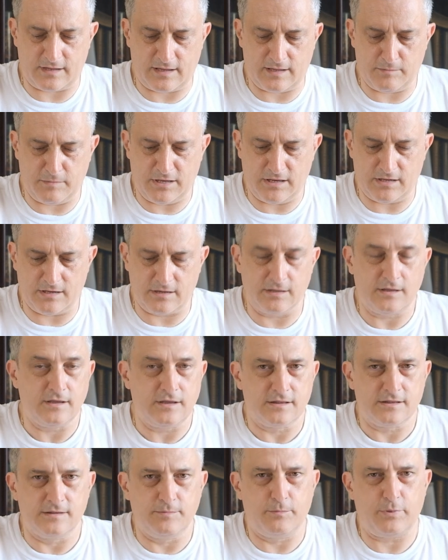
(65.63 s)
I mean, the
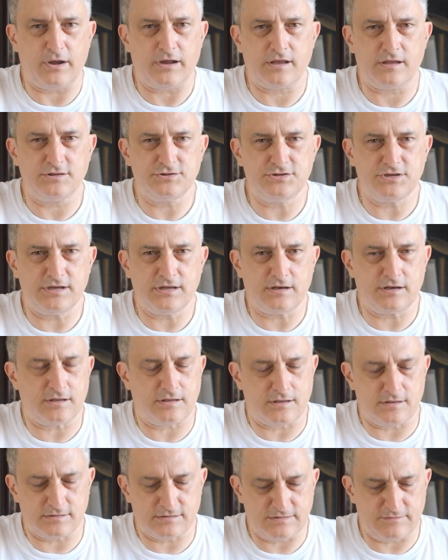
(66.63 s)
packaging
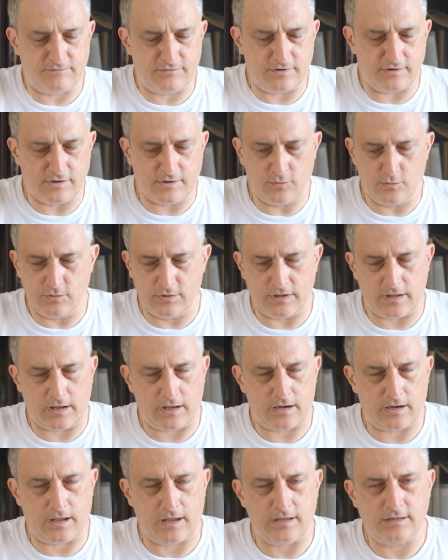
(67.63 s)
is very good,
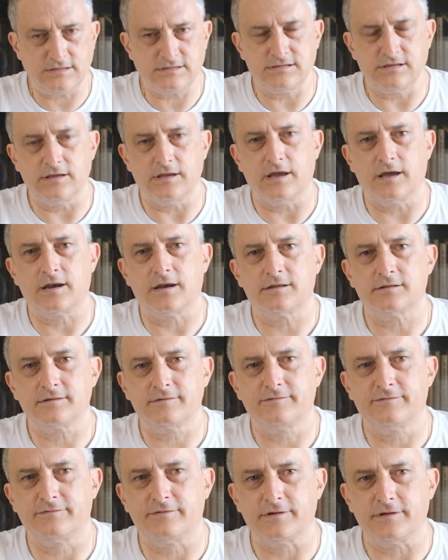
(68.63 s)
and I see a lot
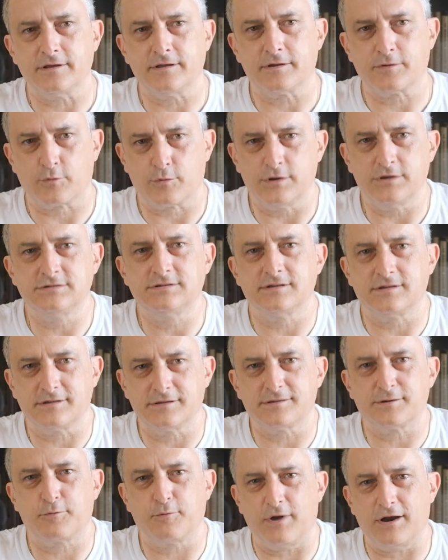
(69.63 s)
of increasing
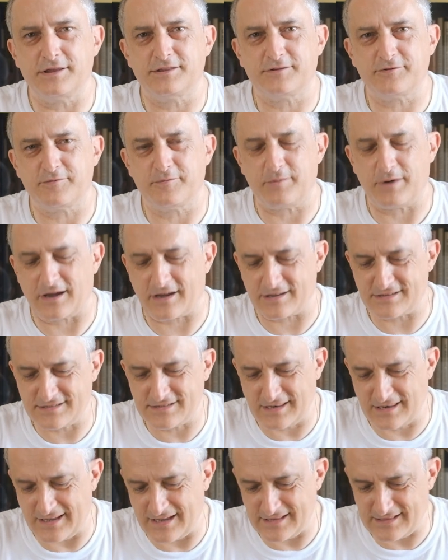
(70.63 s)
in the quality of
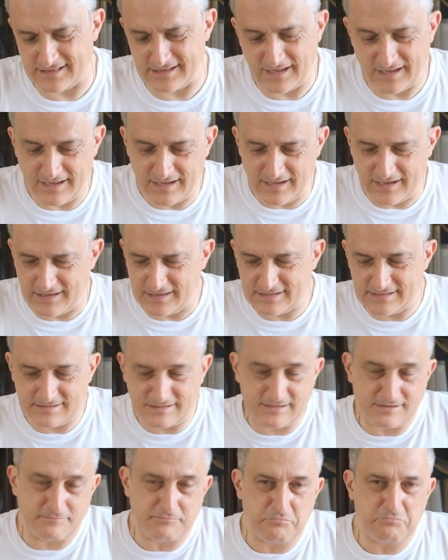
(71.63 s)
packaging lately, and that's
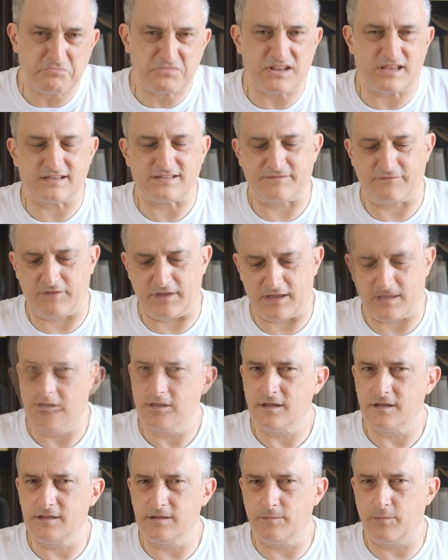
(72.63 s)
a nice thing.
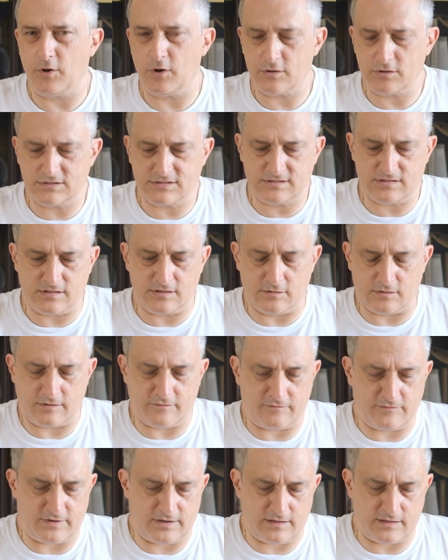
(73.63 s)
In the box you can
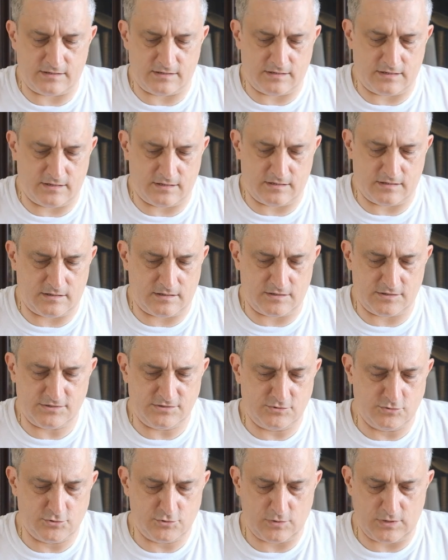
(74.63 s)
find, as
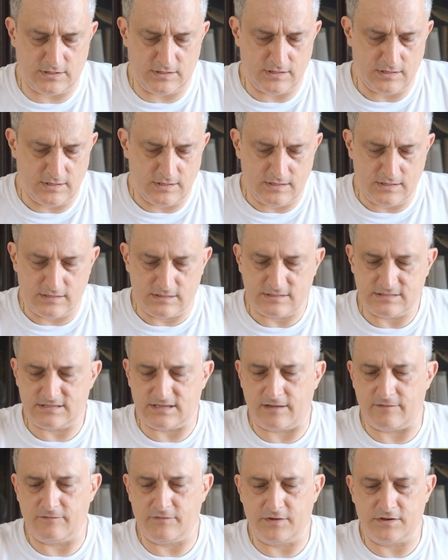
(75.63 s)
usual,
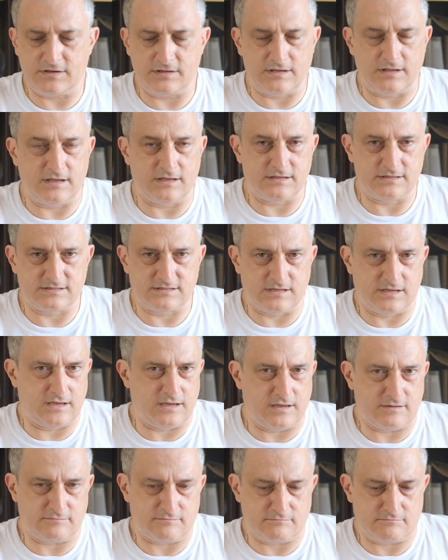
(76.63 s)
something that is
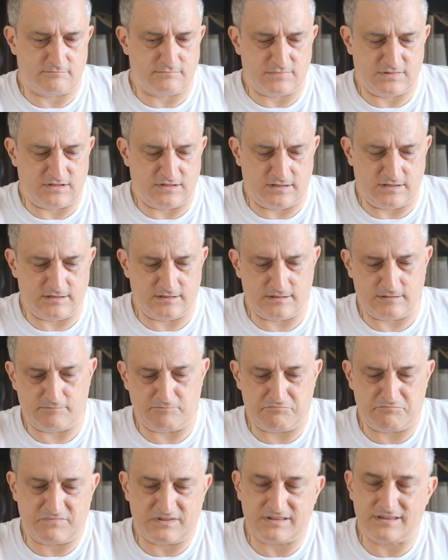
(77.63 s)
the
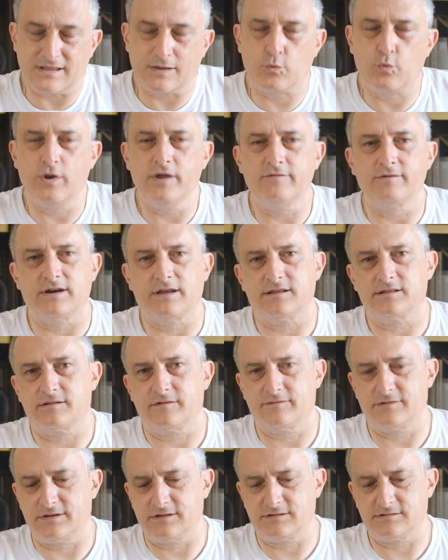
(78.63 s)
equivalent
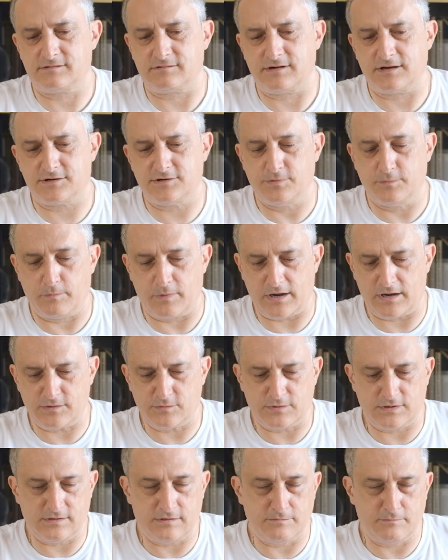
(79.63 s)
of an instruction
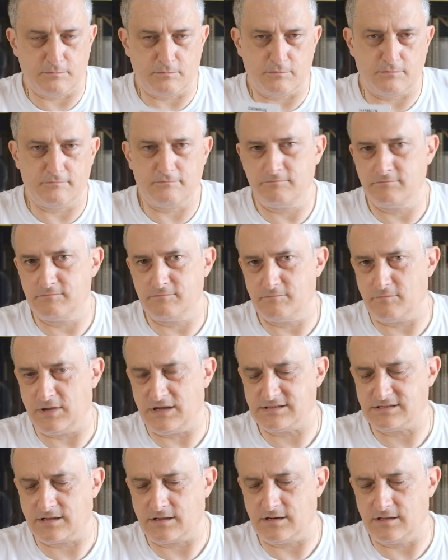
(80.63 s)
manual.
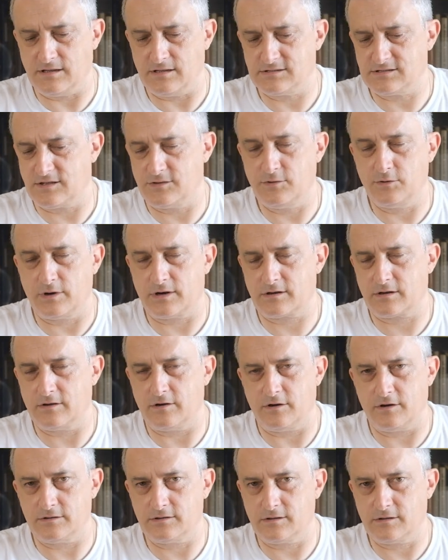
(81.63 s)
Basically is QR
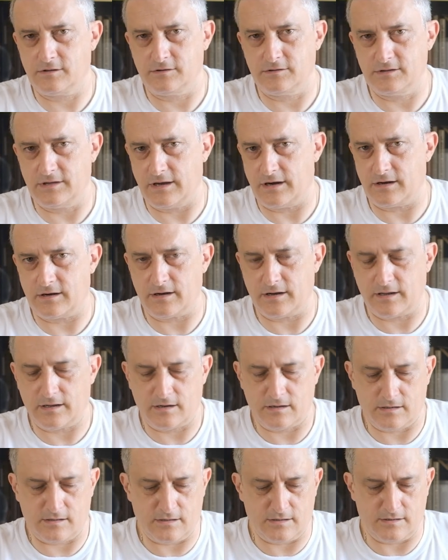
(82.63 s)
code, go there
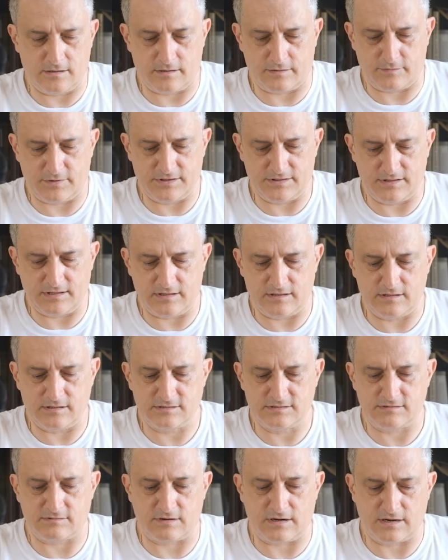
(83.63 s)
and read the
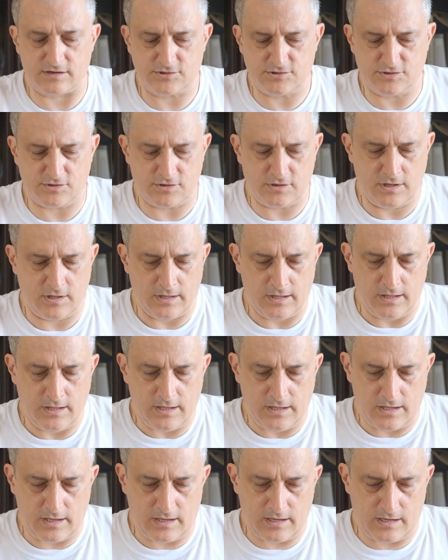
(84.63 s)
instruction,
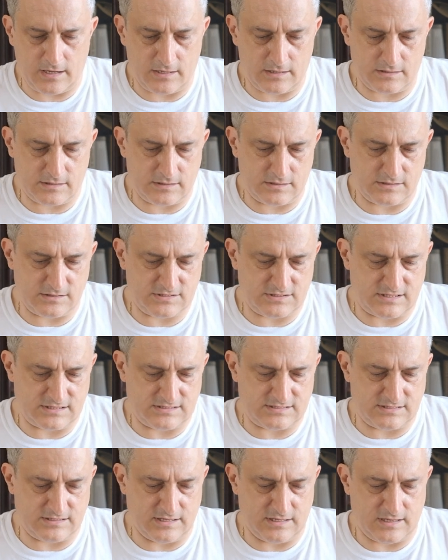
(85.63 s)
and
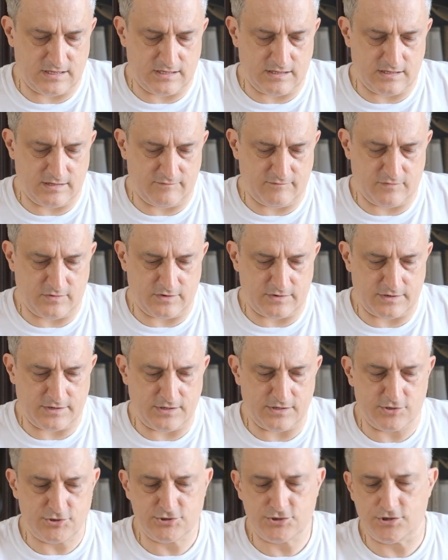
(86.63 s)
just a
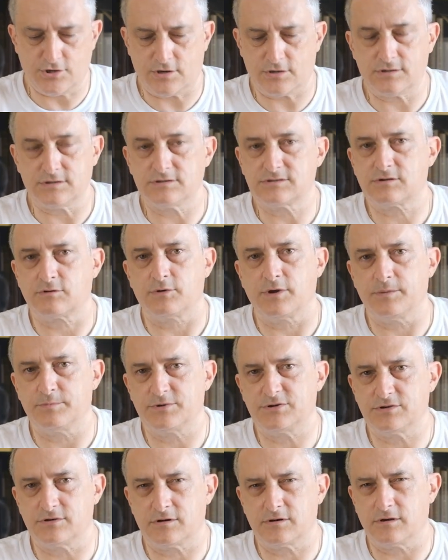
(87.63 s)
very short
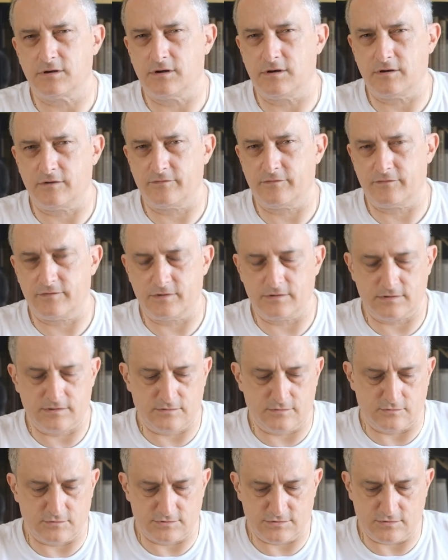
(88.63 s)
description of the
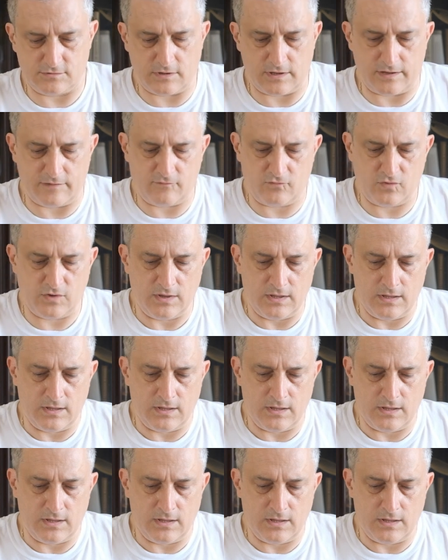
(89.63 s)
tools you have.